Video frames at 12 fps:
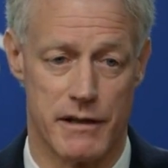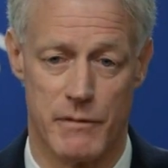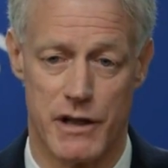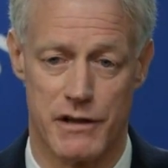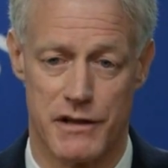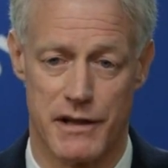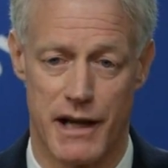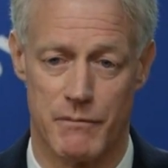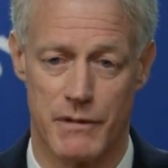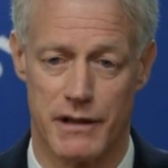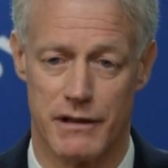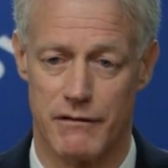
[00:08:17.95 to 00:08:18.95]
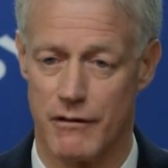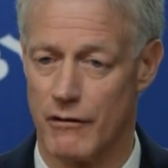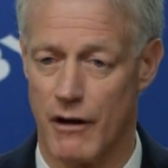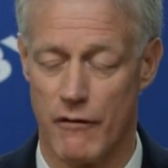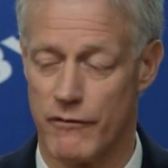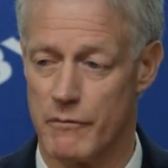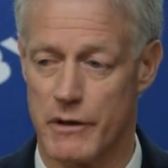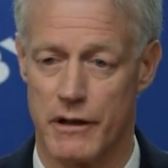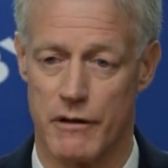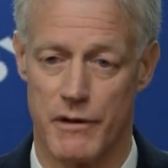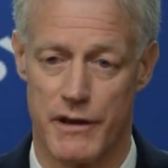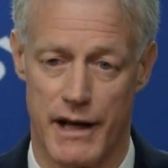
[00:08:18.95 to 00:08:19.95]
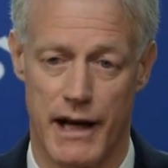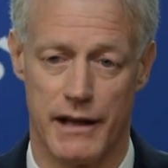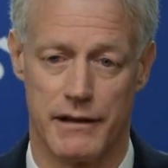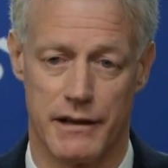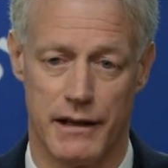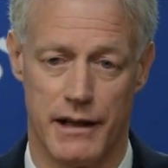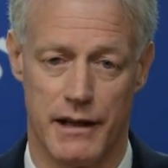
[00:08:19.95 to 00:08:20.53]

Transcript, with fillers: in the mission statement, and you're all familiar with that.